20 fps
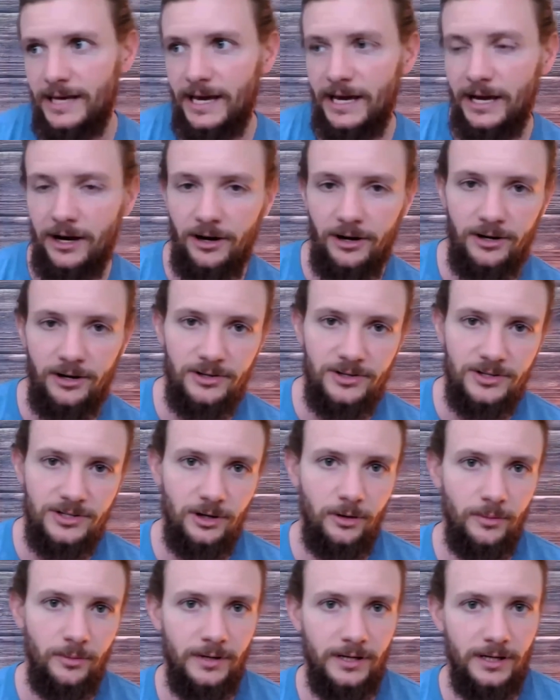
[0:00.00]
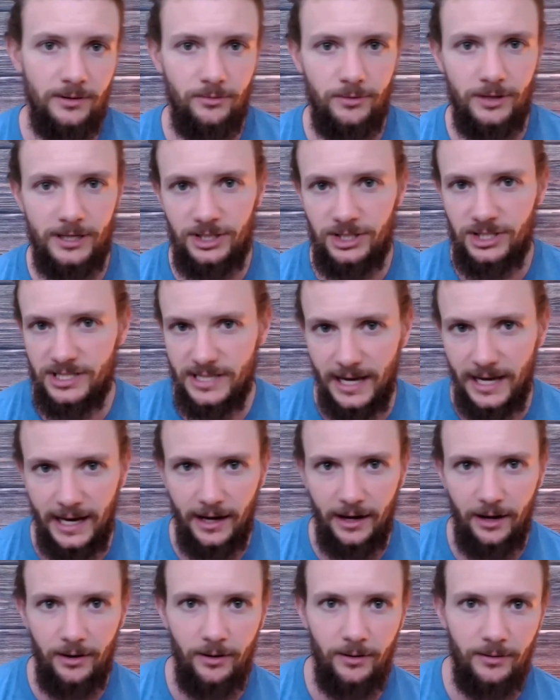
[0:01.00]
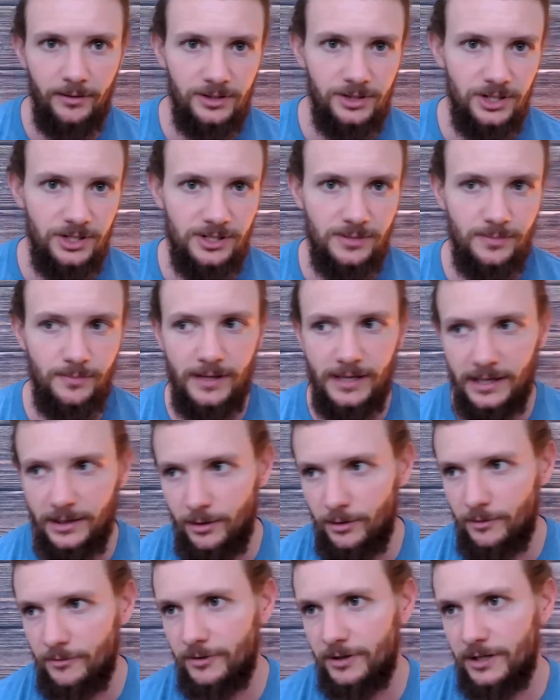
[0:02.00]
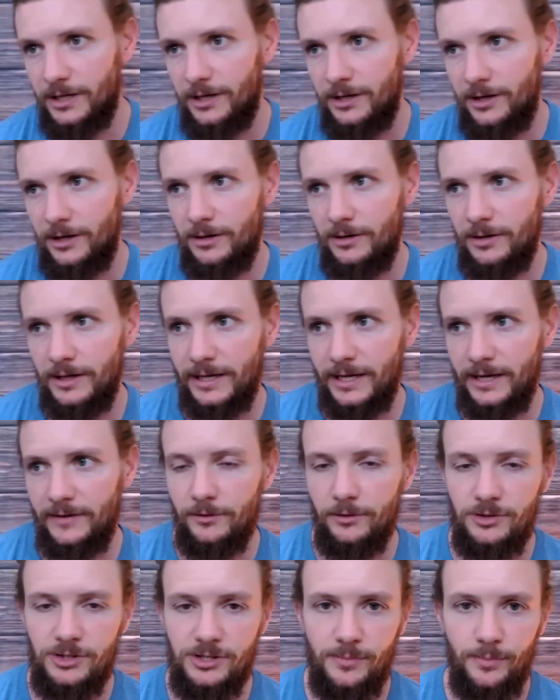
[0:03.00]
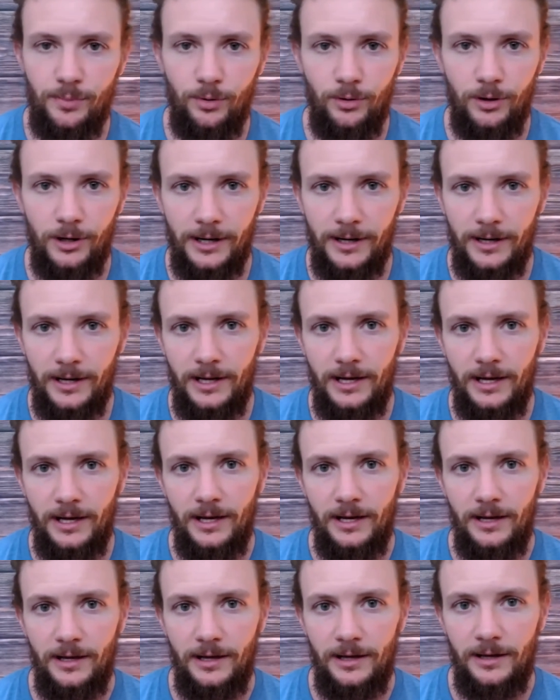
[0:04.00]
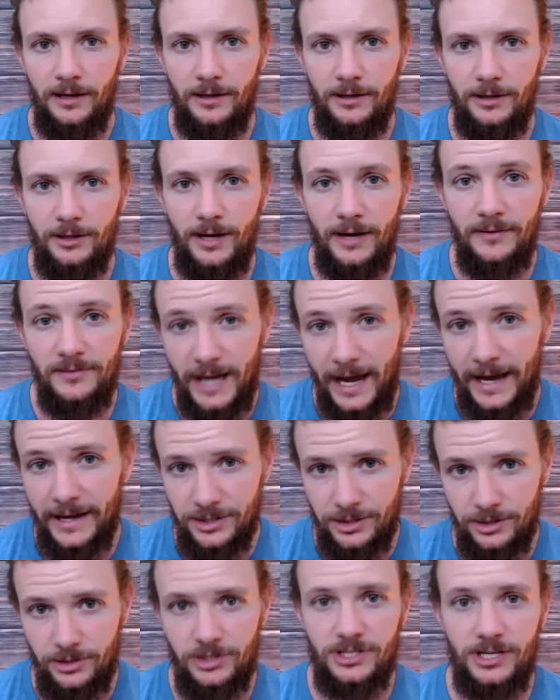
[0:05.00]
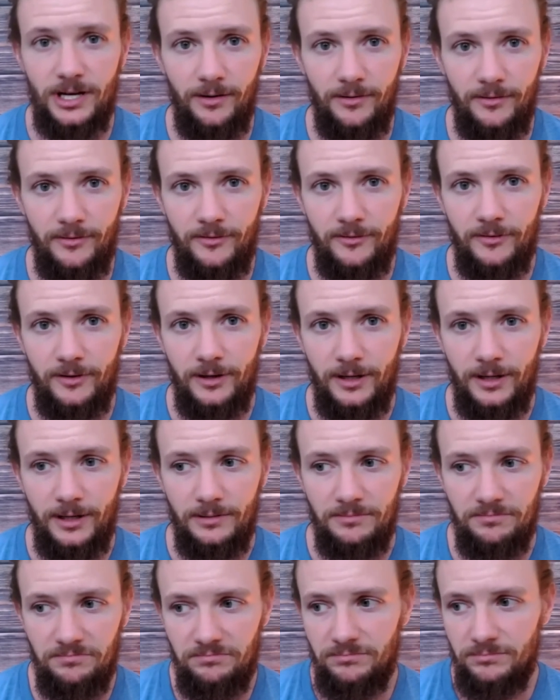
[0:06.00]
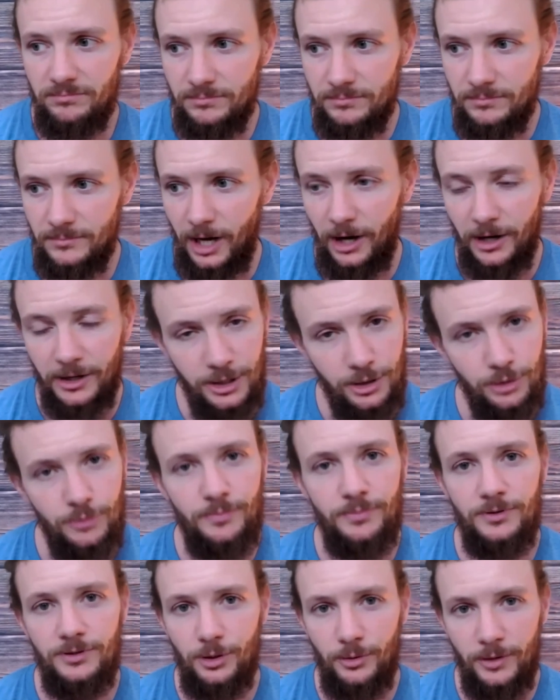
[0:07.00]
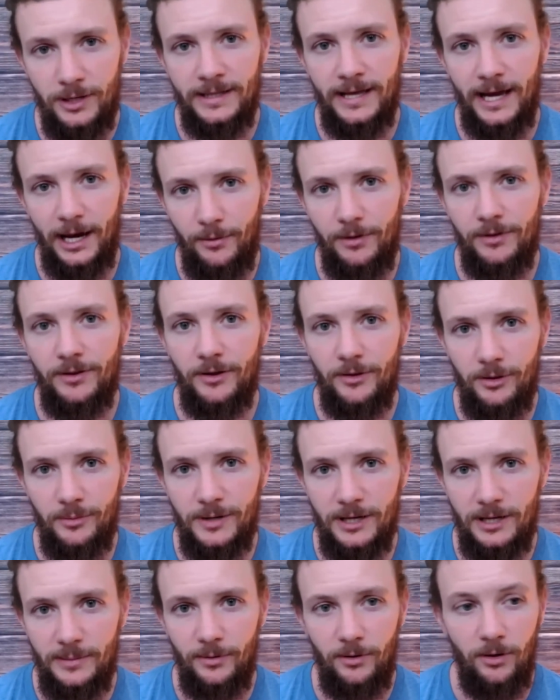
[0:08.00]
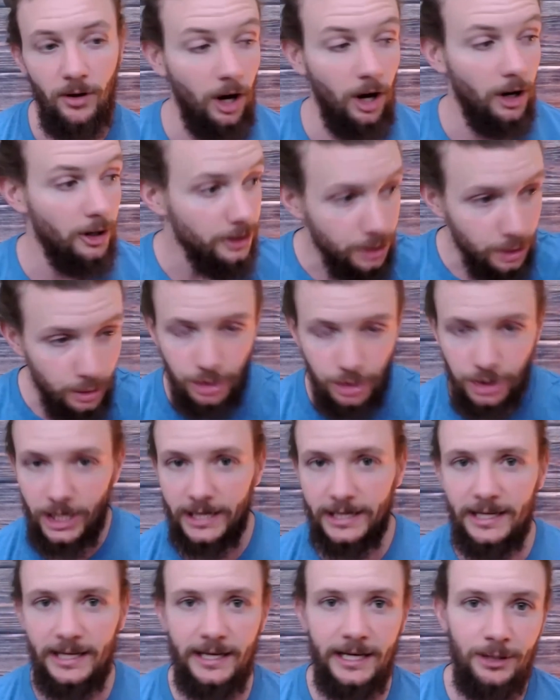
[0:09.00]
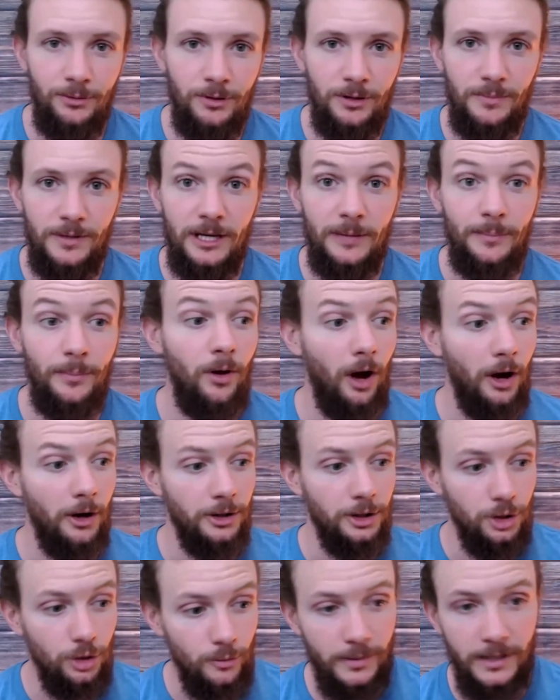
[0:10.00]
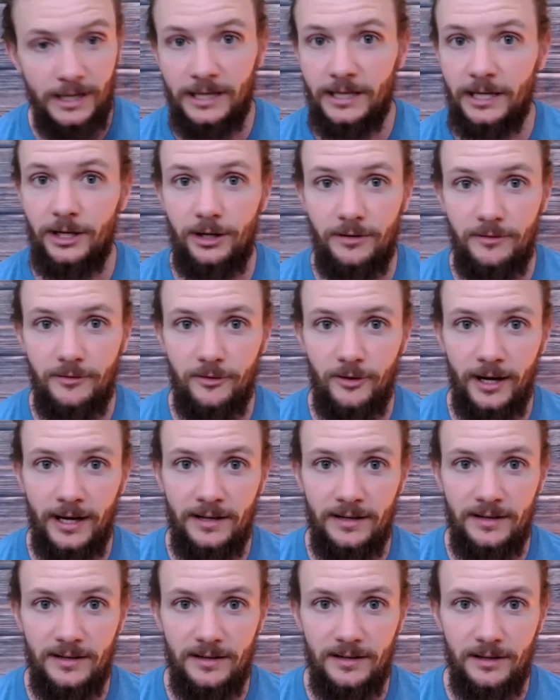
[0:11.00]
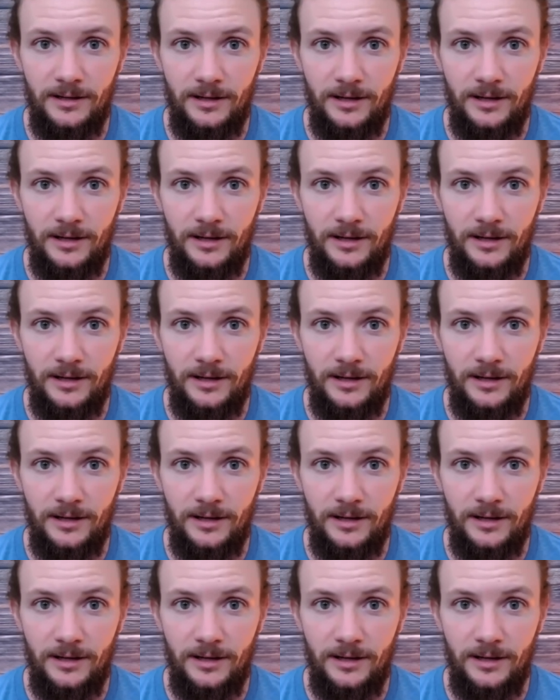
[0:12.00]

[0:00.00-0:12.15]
cares, nobody reaches out, it's just me over here, like I have no support, you have to ask yourself, are you doing that with other people? Are you checking in with people? Are you being a good friend?